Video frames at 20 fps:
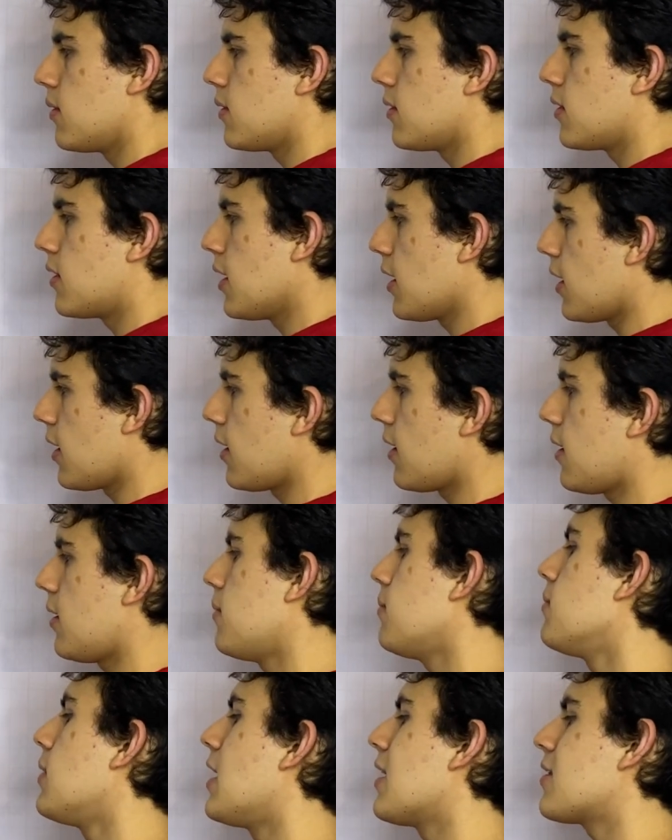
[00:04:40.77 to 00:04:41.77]

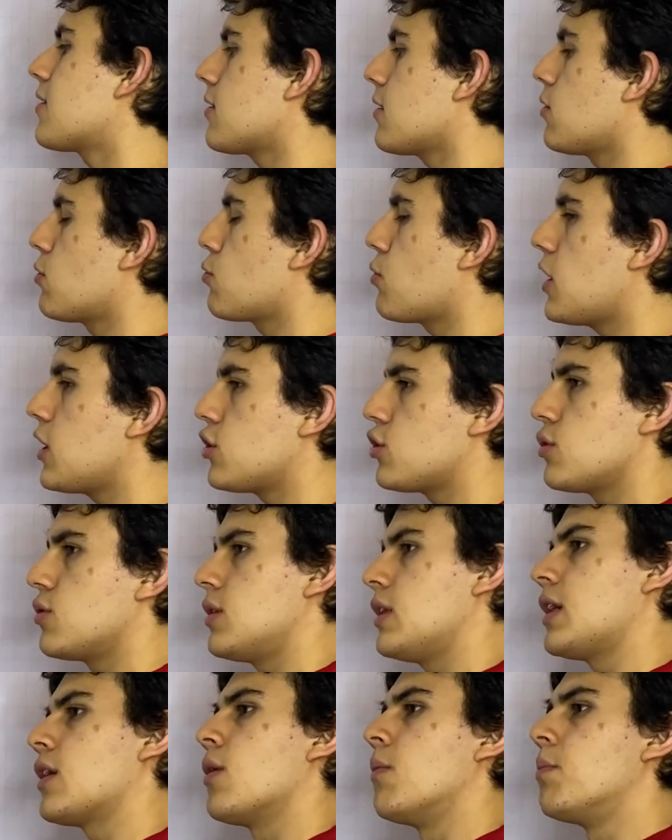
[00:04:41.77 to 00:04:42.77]
the acceleration,
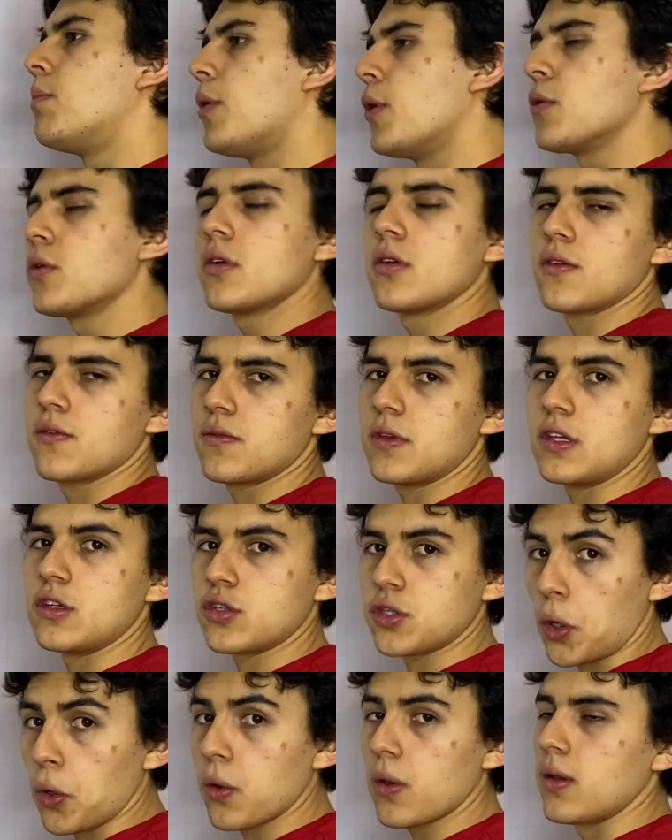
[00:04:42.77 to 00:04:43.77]
the component of the
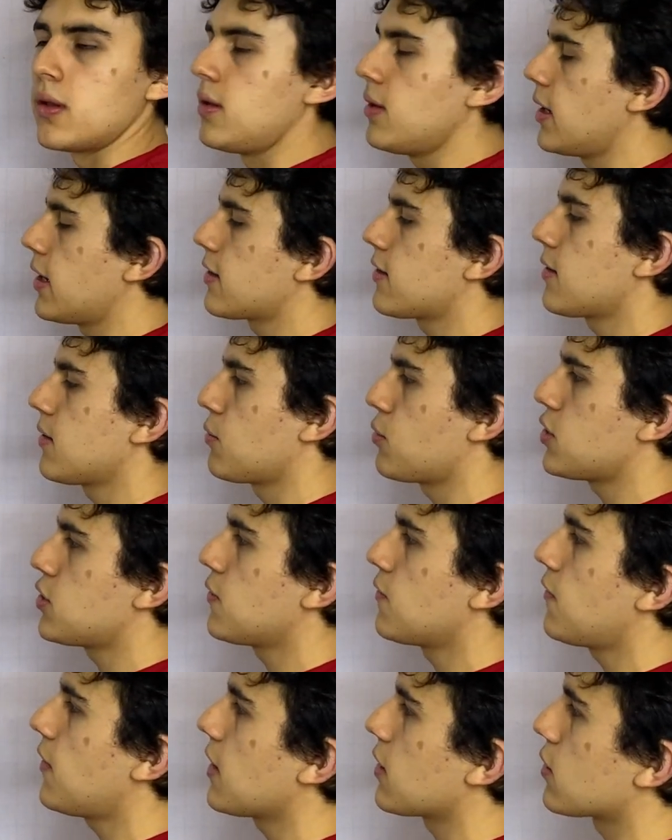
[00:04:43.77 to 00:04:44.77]
total
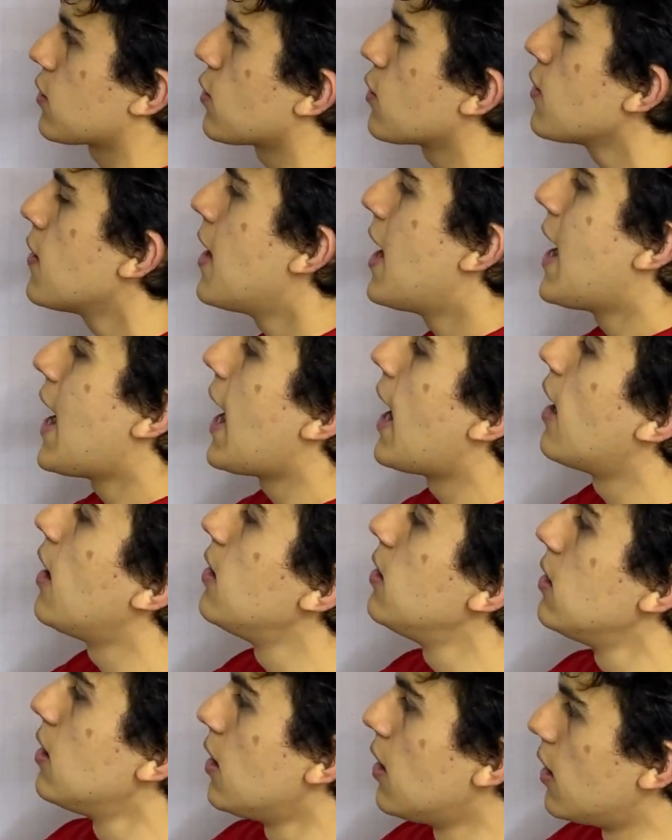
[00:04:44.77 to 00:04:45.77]
acceleration vector
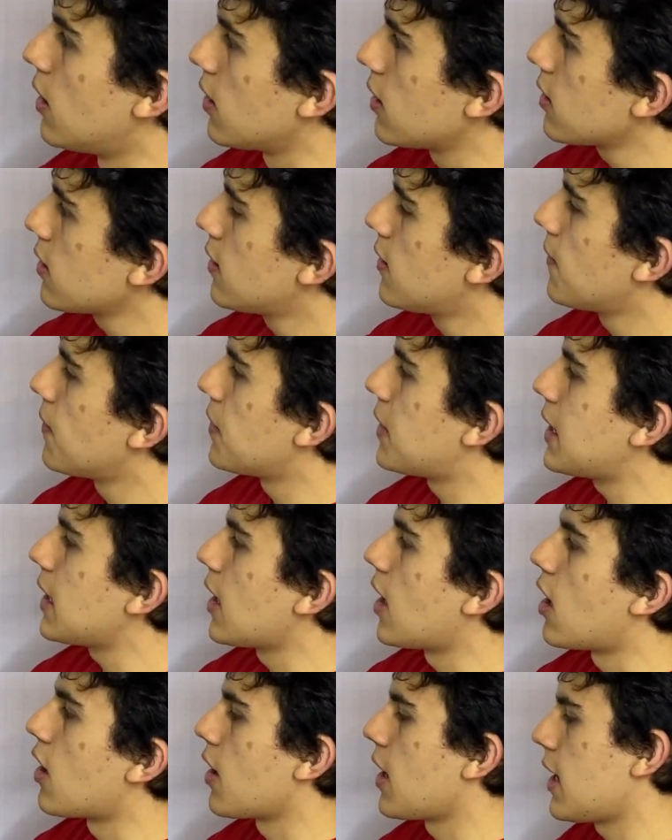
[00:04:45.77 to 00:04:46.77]
along the
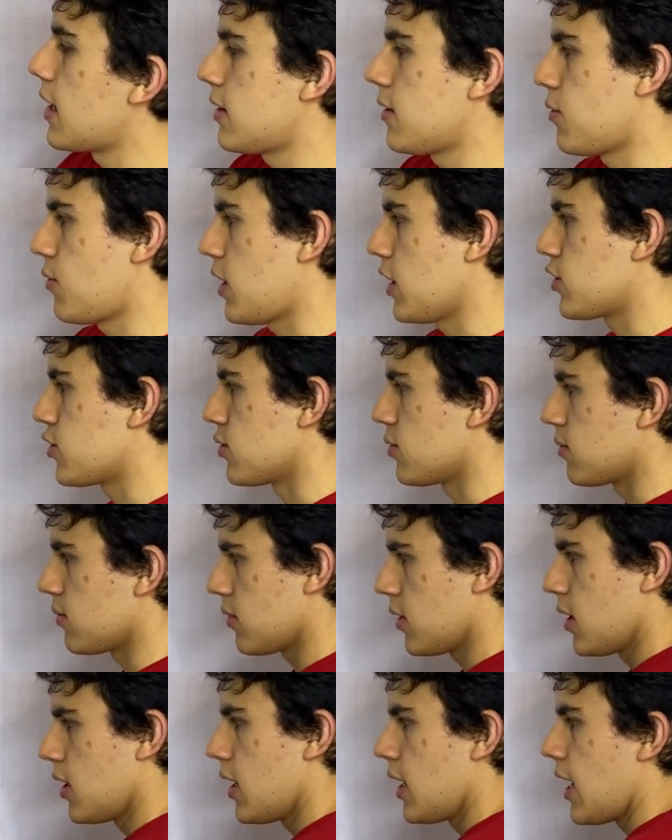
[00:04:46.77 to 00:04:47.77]
r hat direction.
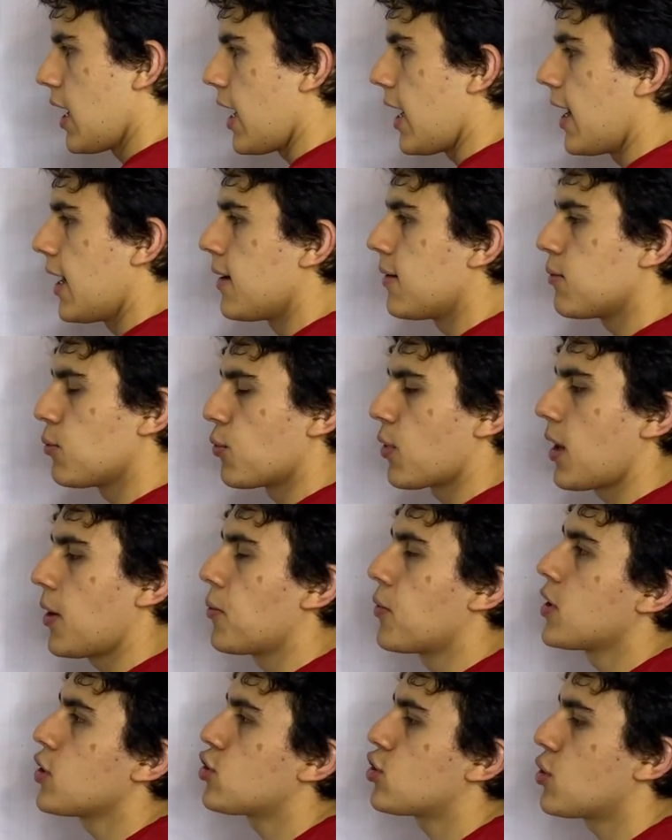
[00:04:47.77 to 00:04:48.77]
And what I
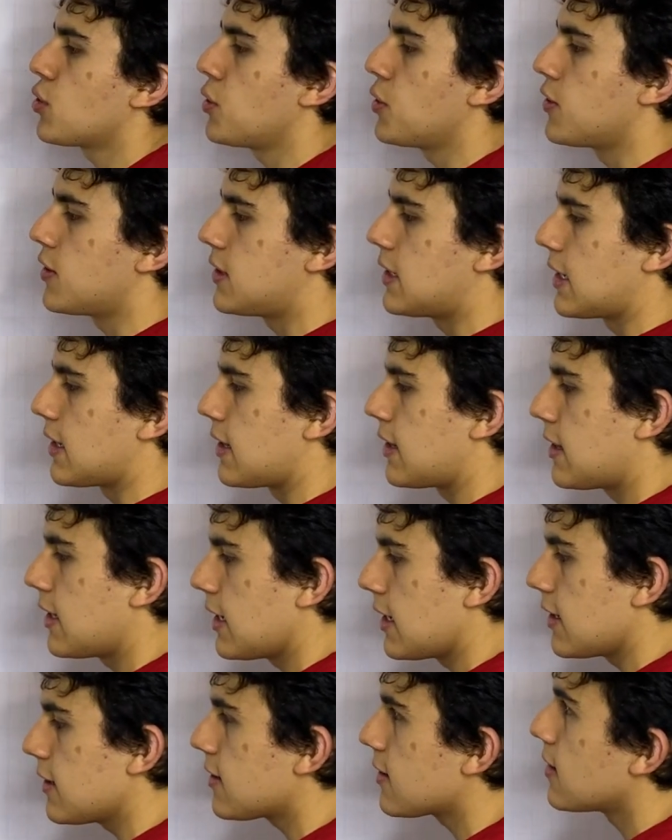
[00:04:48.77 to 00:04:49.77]
want to show you is that
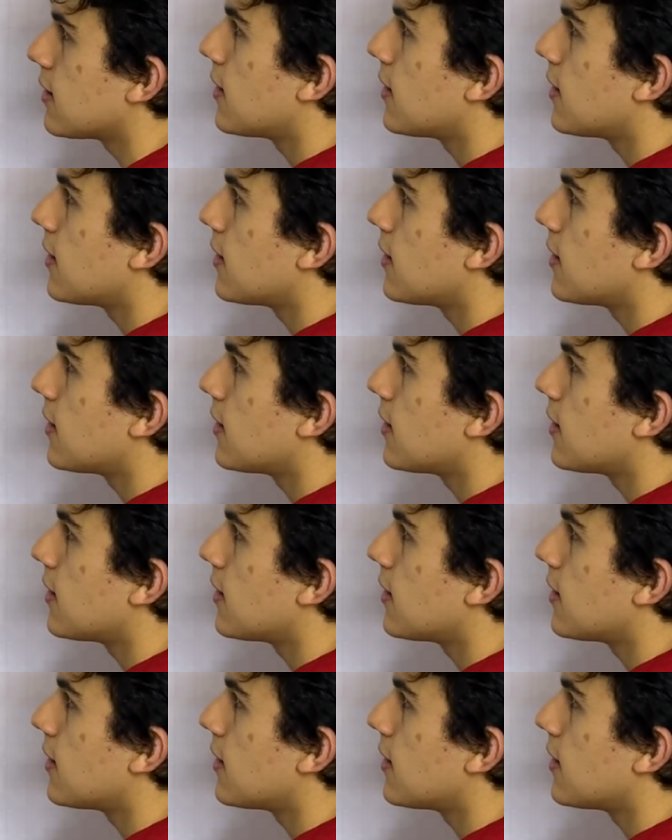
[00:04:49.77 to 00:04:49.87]
this